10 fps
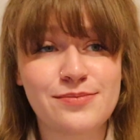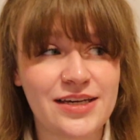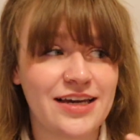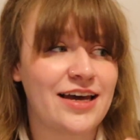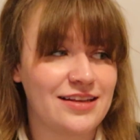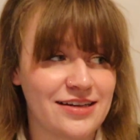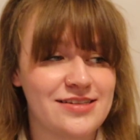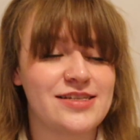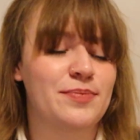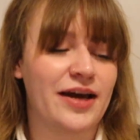To me, at
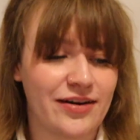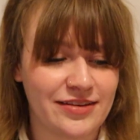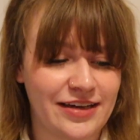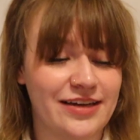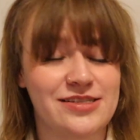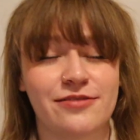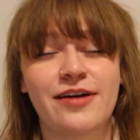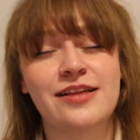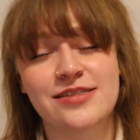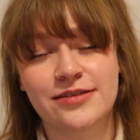least. Apparently, it's
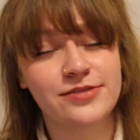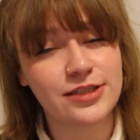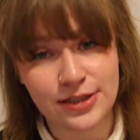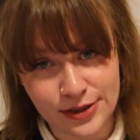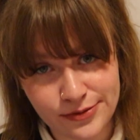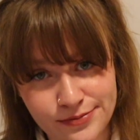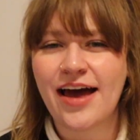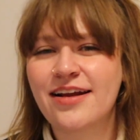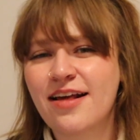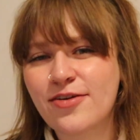offensive to you.
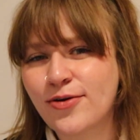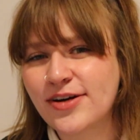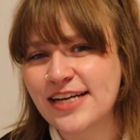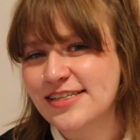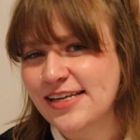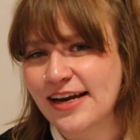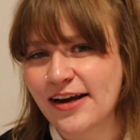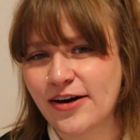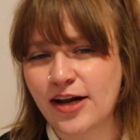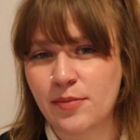And another Cortex skin I
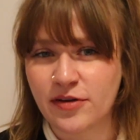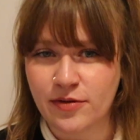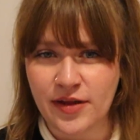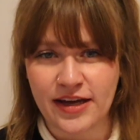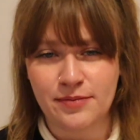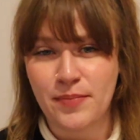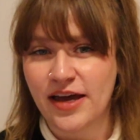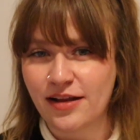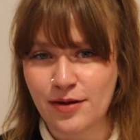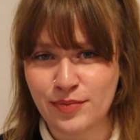heard coming from like a
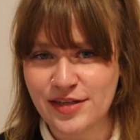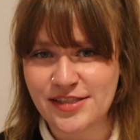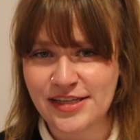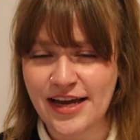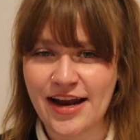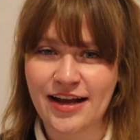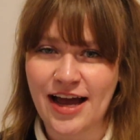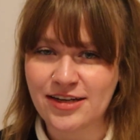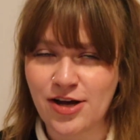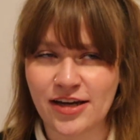male NPC had a
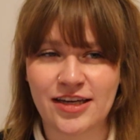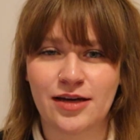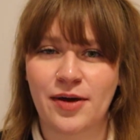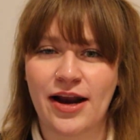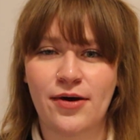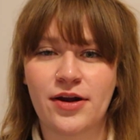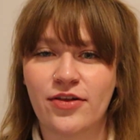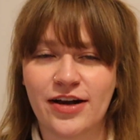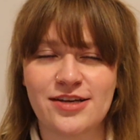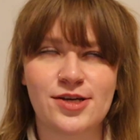guy talking about how
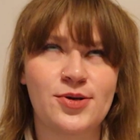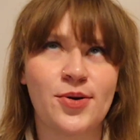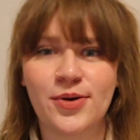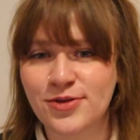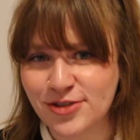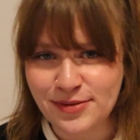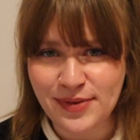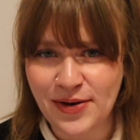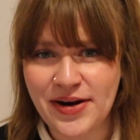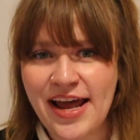another guy's a total
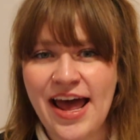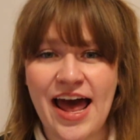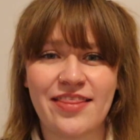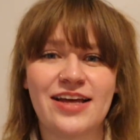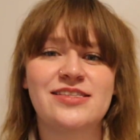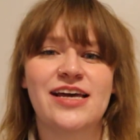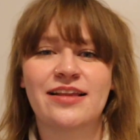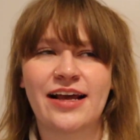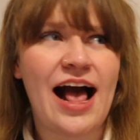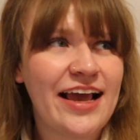dreamboat, and then saying
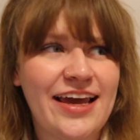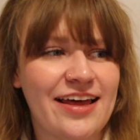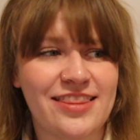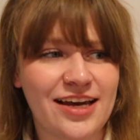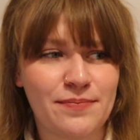like, "I can't think